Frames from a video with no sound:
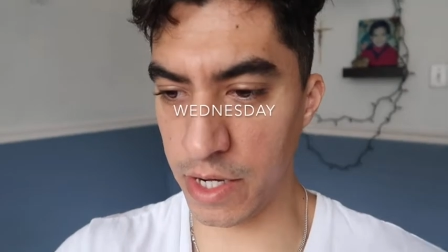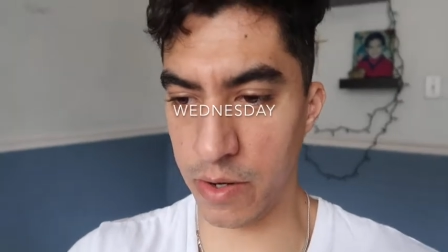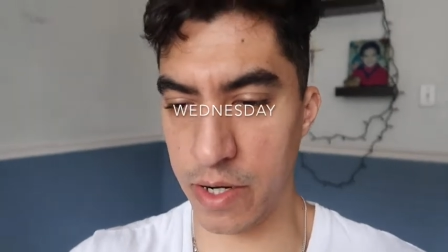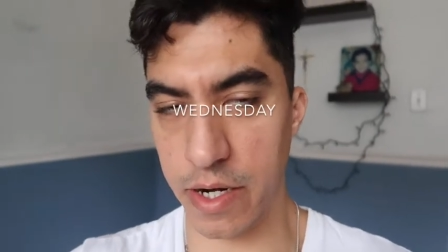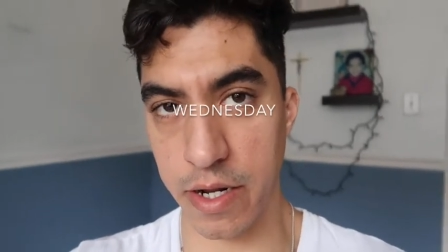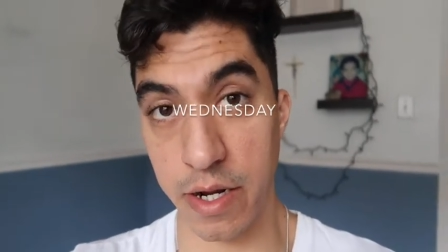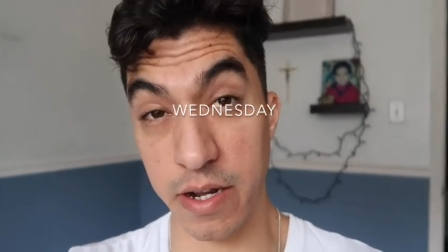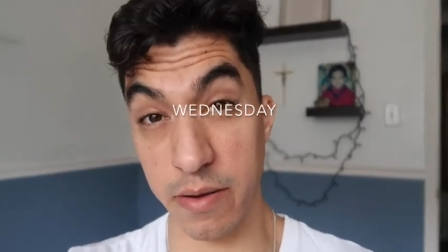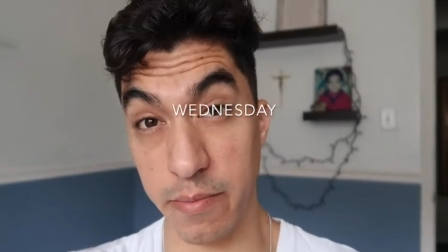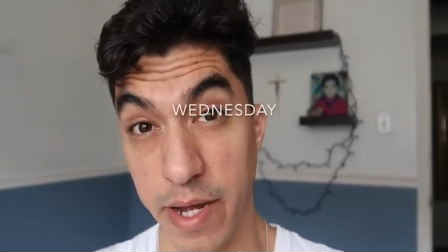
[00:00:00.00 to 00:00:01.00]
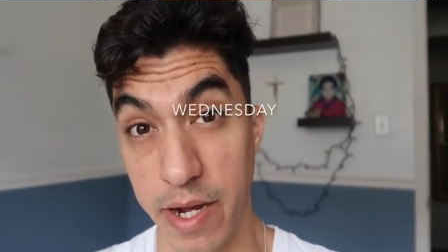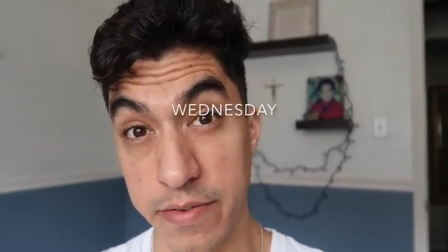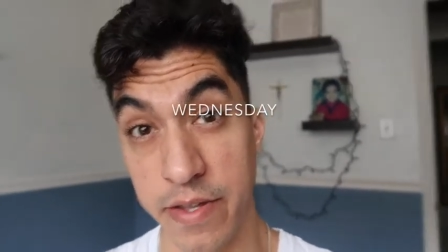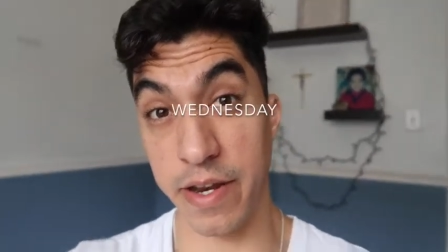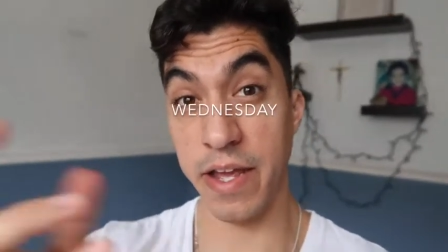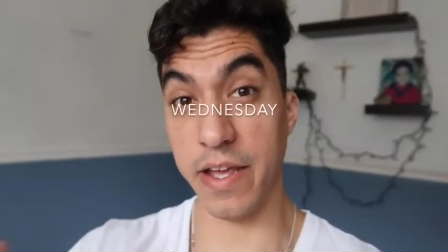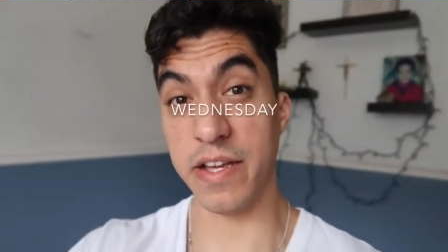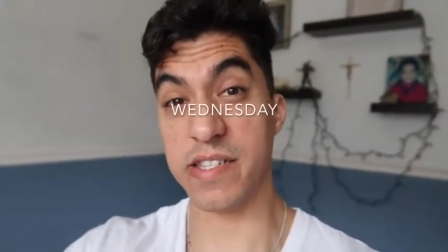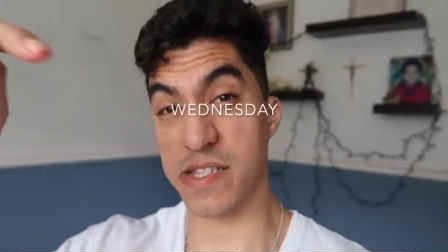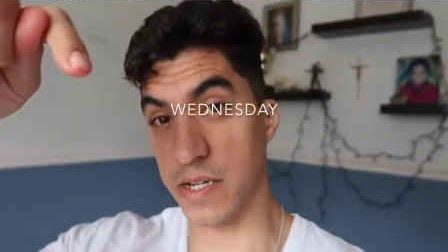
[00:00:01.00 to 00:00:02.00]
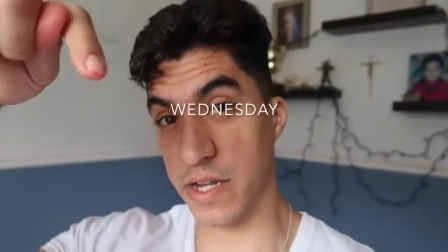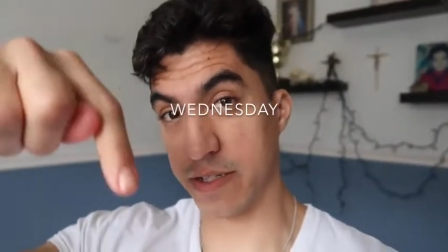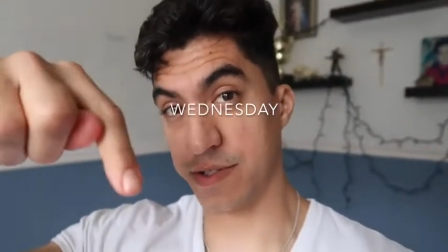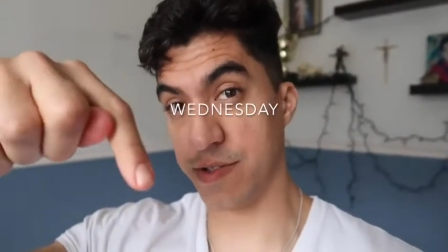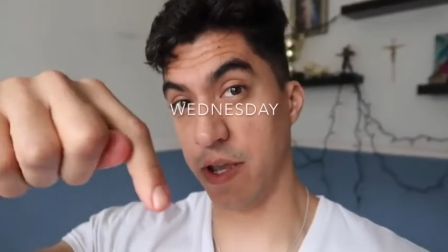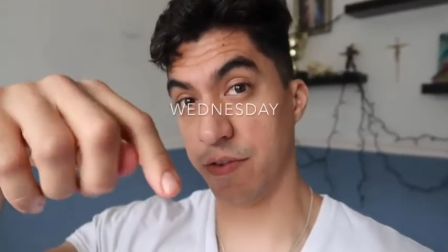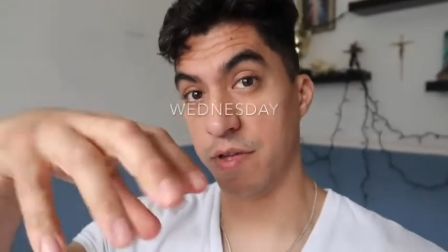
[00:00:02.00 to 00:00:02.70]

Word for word: know I didn't come back. Today is the next day.